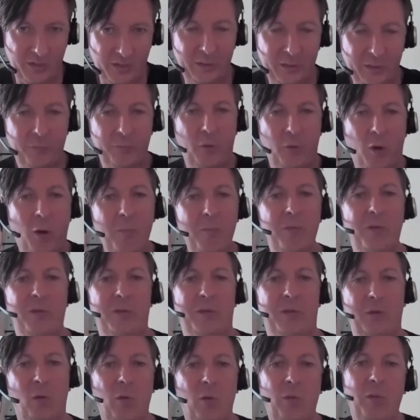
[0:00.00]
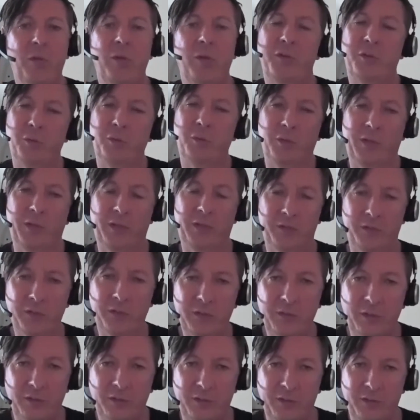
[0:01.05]
And obviously, all those who could
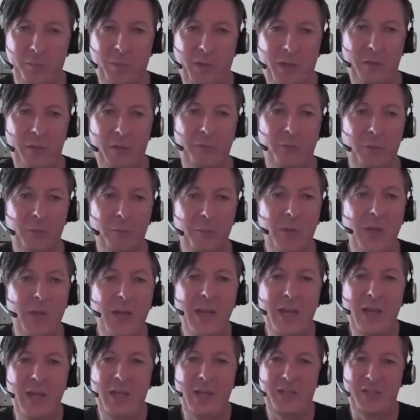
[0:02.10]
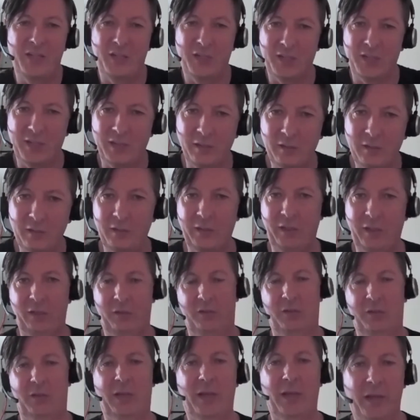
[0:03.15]
exist on this platform still need
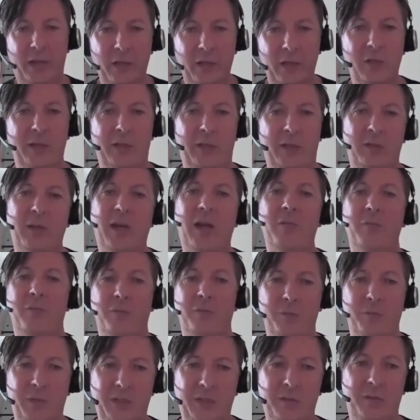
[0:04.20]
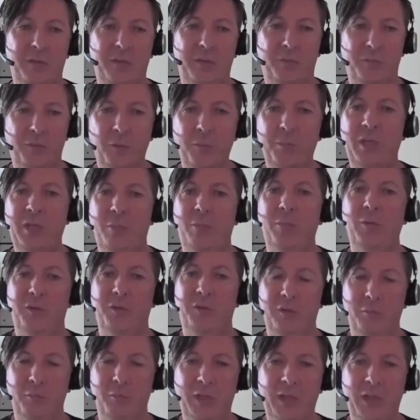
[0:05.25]
actually to have a reason for people
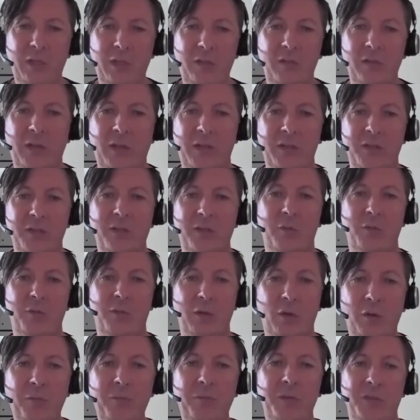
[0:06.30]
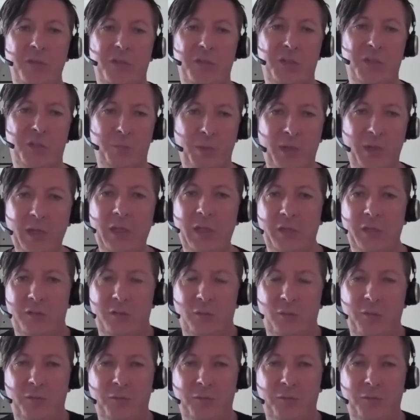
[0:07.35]
to meet. And so the office space or the